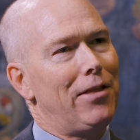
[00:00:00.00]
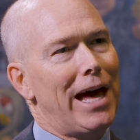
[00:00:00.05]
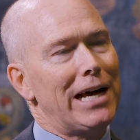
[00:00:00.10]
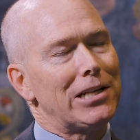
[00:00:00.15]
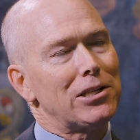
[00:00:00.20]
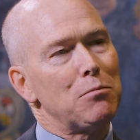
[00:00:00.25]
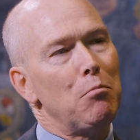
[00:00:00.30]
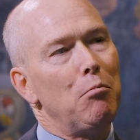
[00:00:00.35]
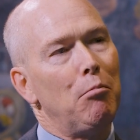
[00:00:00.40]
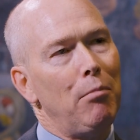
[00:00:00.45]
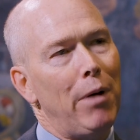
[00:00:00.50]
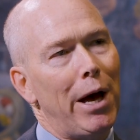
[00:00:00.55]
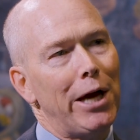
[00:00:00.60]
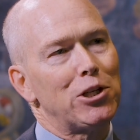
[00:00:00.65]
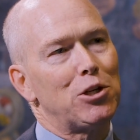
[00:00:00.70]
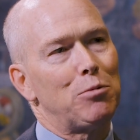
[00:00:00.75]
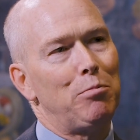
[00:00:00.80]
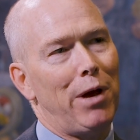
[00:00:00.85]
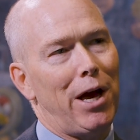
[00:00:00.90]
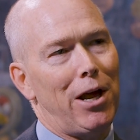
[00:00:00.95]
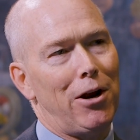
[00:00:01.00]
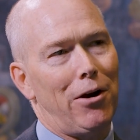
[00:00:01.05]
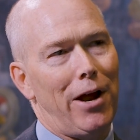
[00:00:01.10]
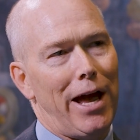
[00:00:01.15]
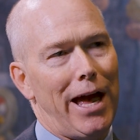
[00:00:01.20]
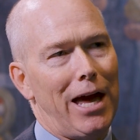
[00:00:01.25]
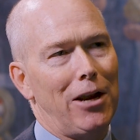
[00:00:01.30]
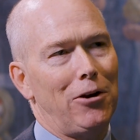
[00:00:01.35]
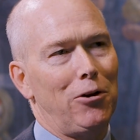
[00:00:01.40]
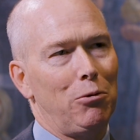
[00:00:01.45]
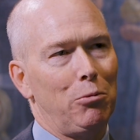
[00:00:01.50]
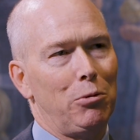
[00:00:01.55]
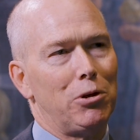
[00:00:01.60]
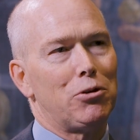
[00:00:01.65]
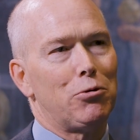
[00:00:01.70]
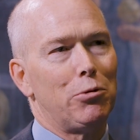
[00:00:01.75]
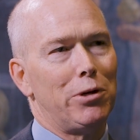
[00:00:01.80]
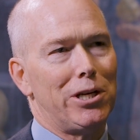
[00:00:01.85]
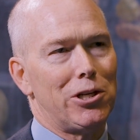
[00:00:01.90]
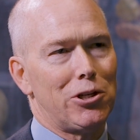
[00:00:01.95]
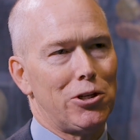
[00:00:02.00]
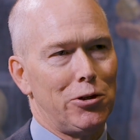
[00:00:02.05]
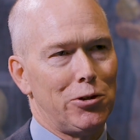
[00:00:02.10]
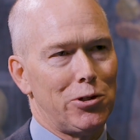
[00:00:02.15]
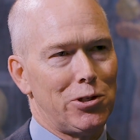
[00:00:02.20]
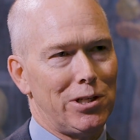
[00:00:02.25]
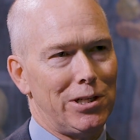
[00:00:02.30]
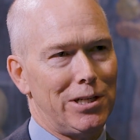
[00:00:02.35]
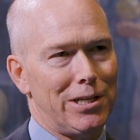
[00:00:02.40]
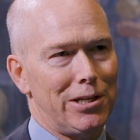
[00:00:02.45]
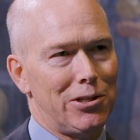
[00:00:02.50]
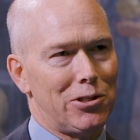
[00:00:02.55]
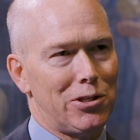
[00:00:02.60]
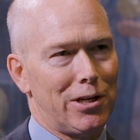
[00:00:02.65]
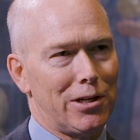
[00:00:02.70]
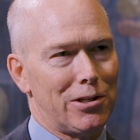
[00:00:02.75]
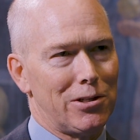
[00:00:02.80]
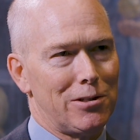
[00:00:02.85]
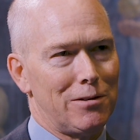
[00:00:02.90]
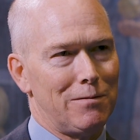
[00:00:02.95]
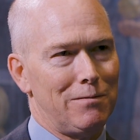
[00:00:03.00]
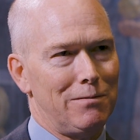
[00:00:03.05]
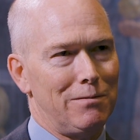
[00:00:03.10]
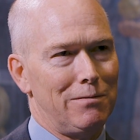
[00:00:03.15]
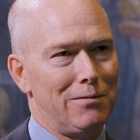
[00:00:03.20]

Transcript: That's much better handled with traditional statistics.